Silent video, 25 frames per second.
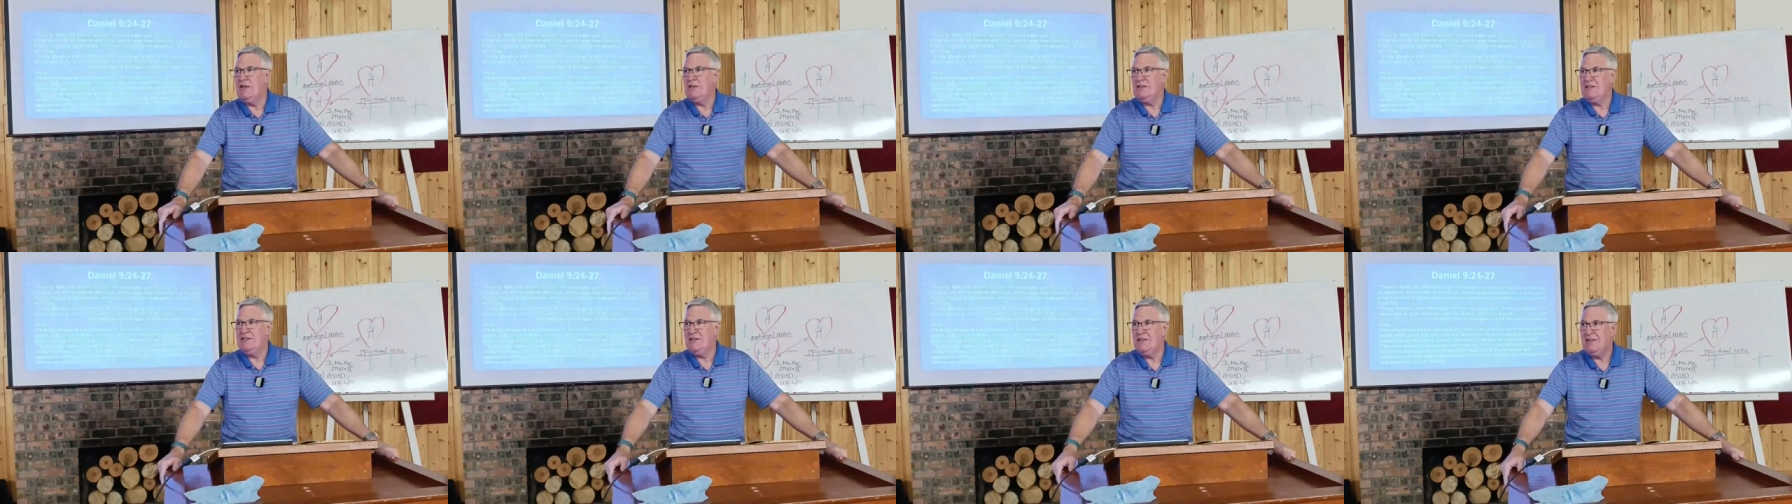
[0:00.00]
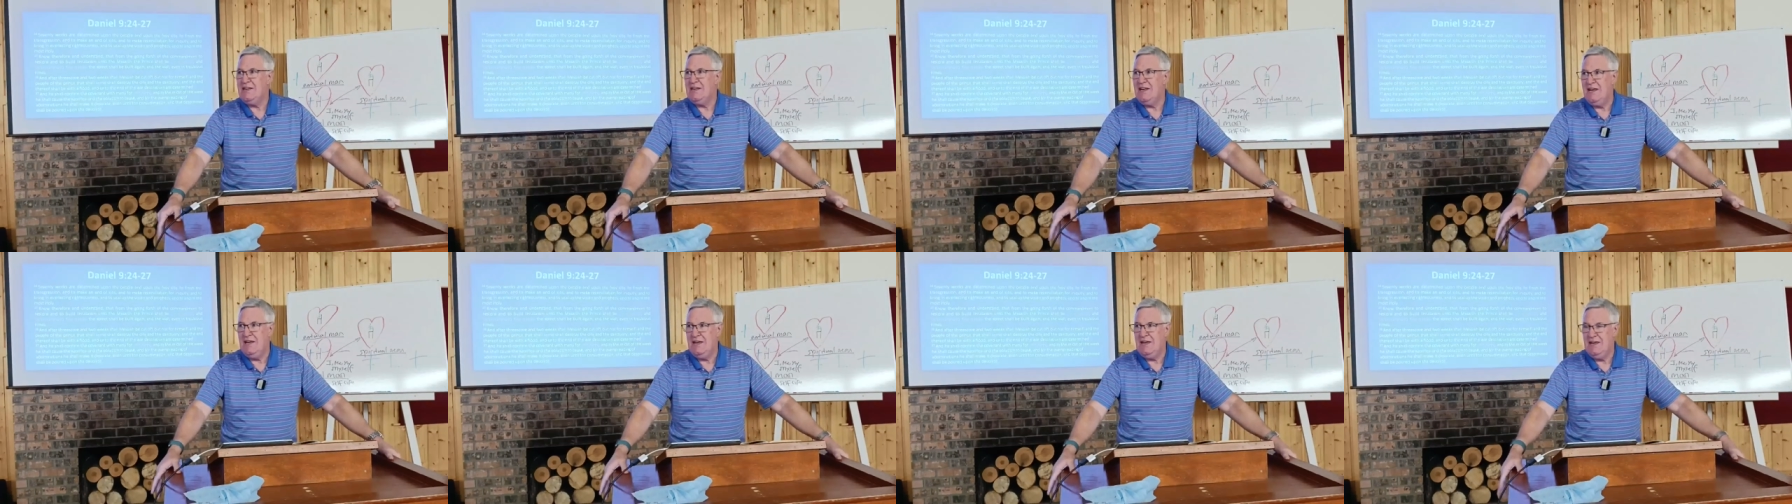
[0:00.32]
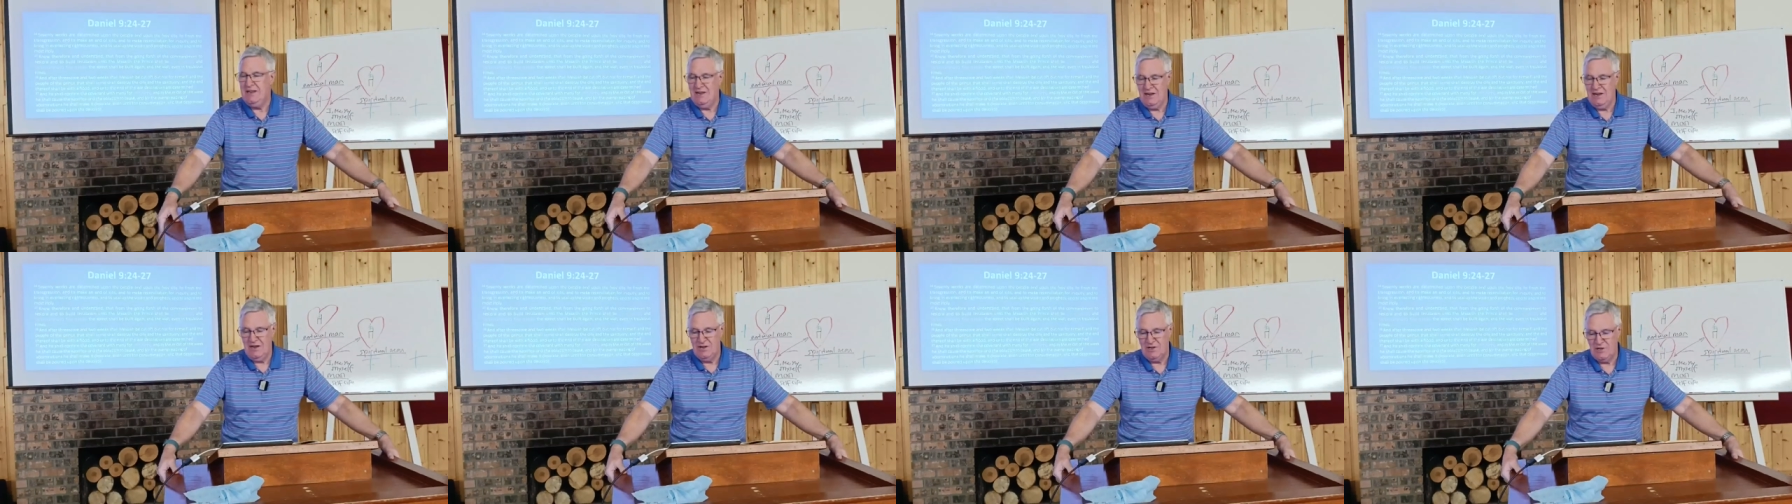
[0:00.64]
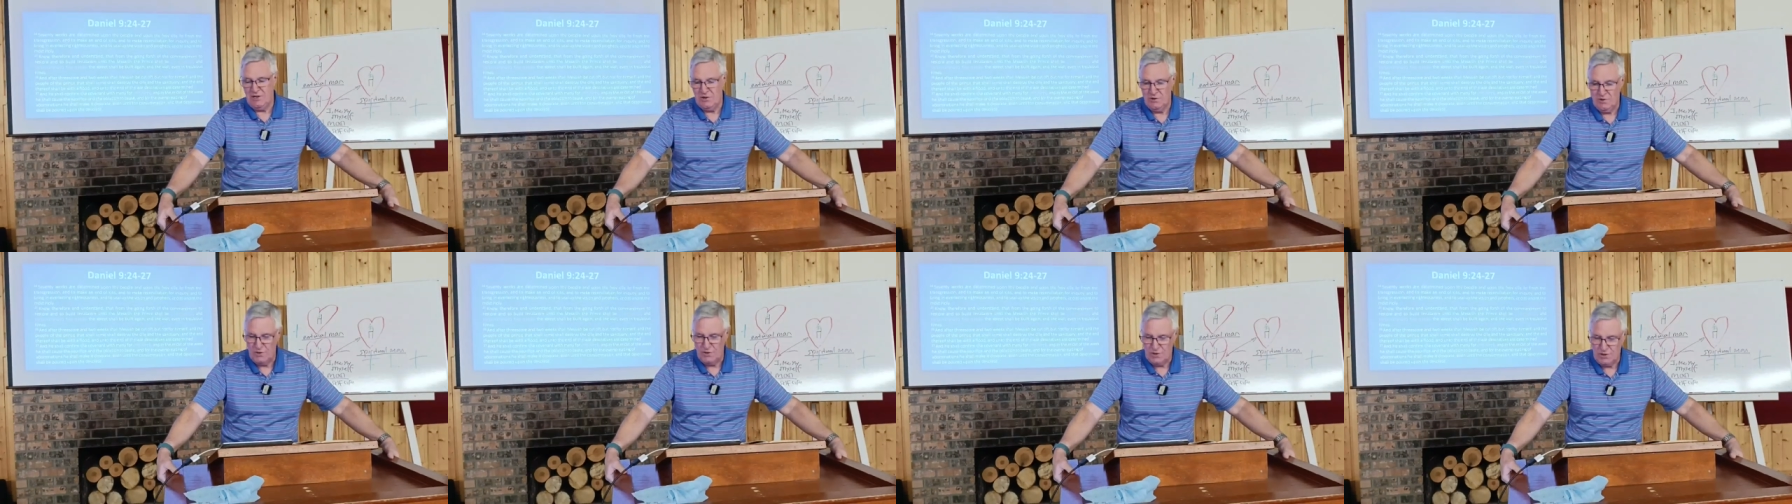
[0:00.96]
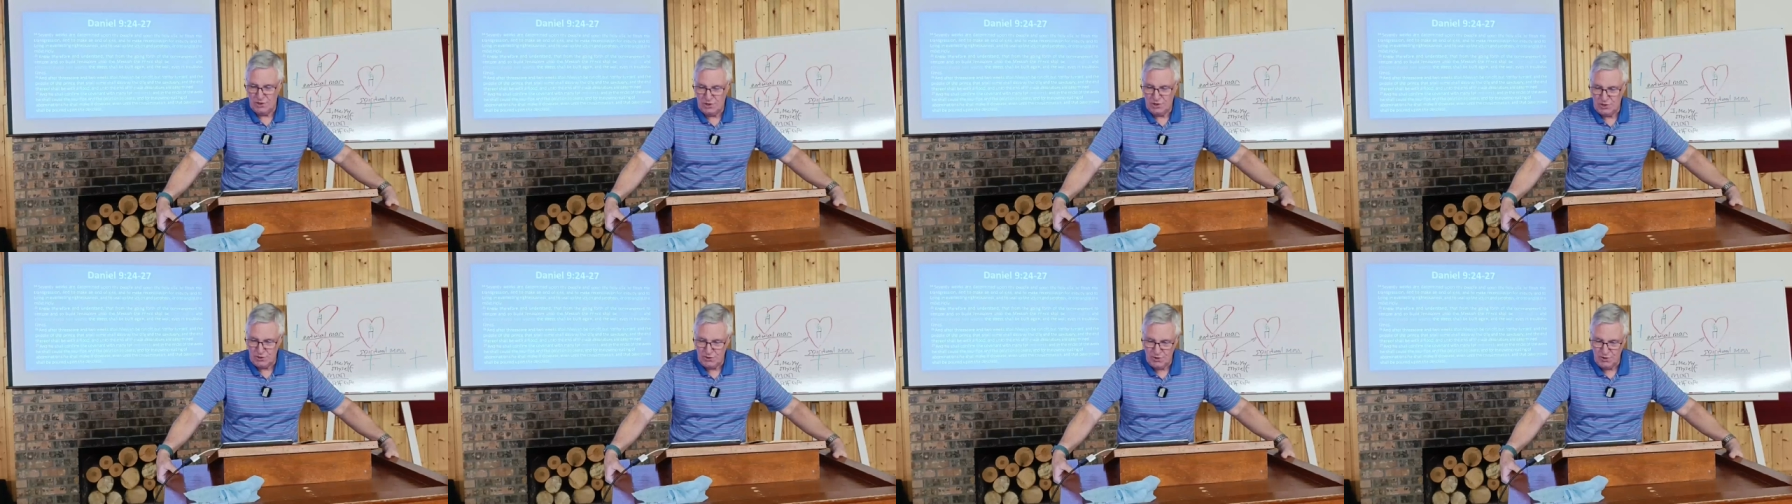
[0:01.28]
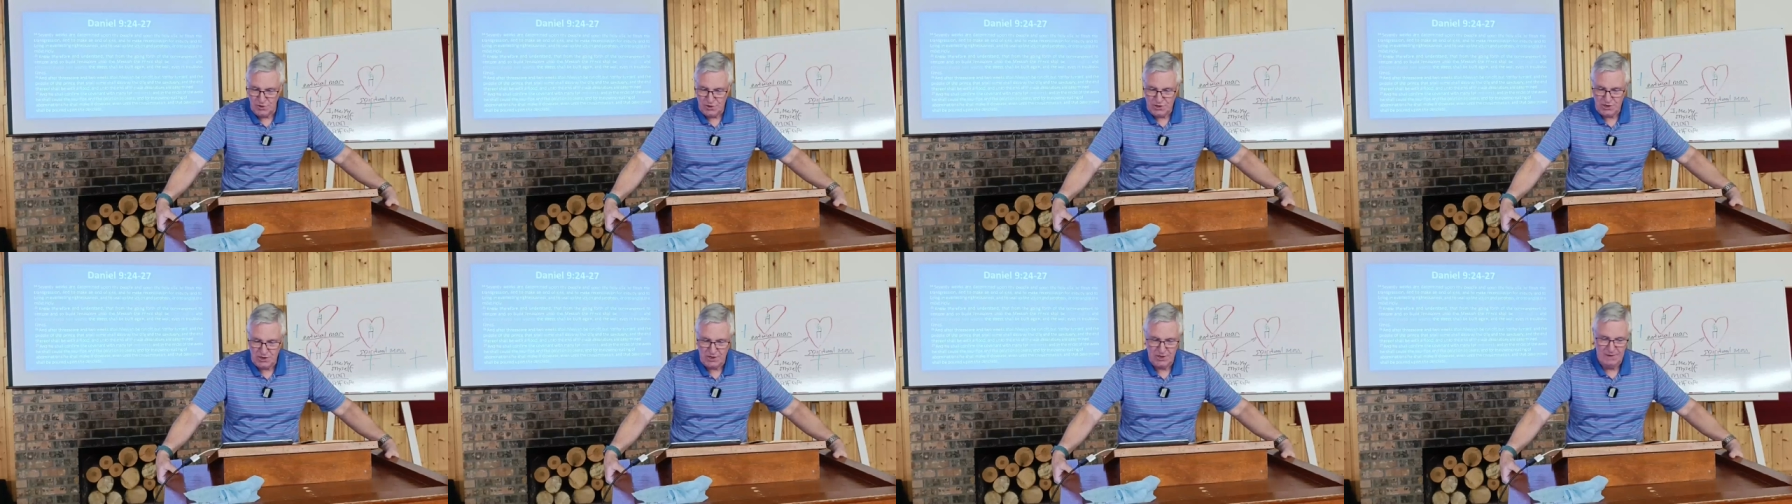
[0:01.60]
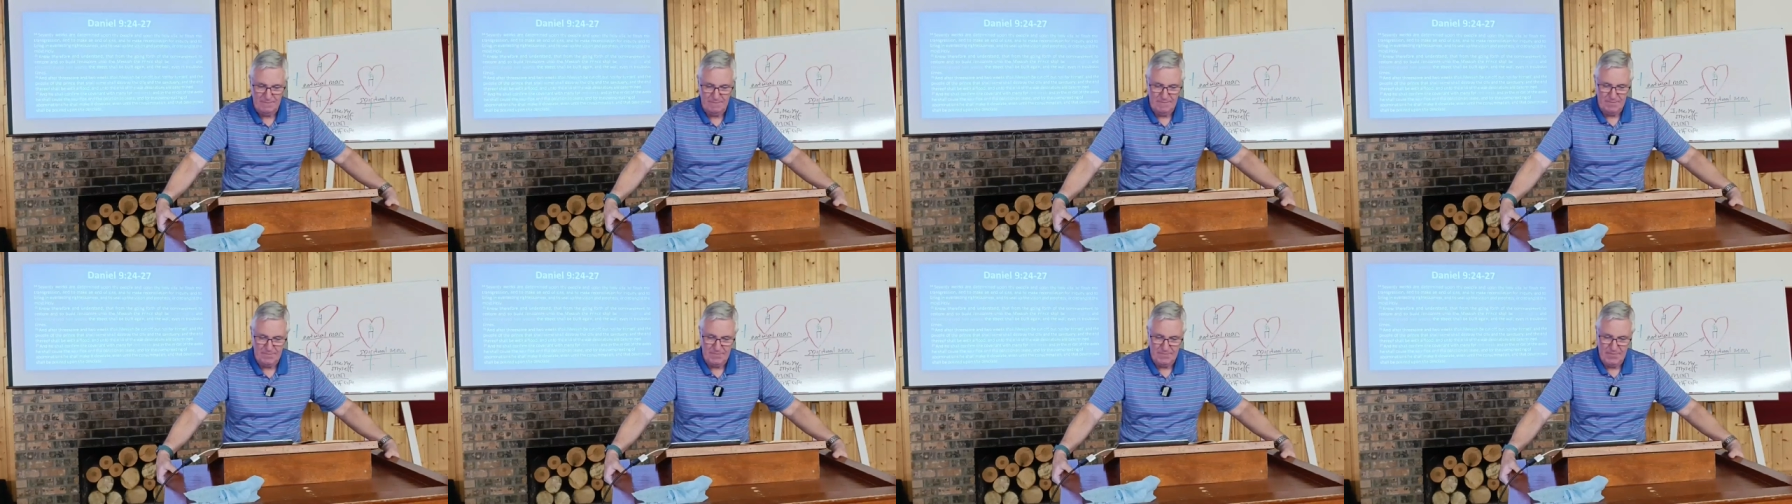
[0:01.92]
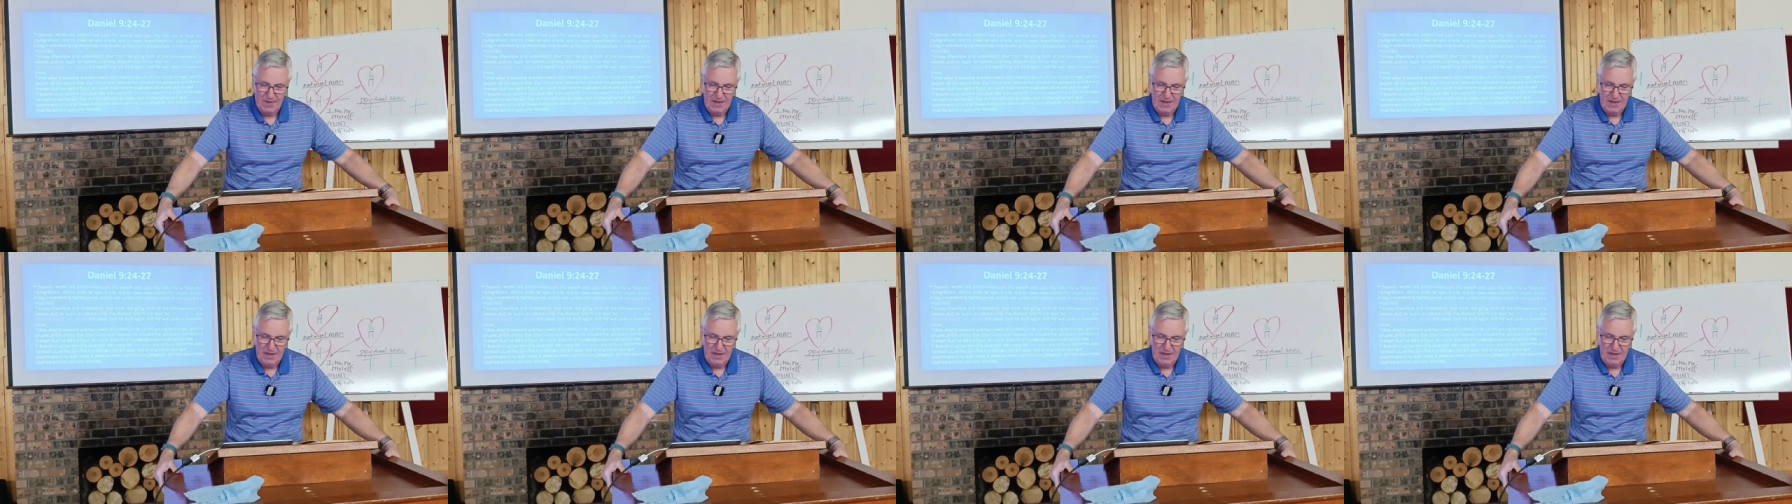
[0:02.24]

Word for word: city. So it's Jerusalem.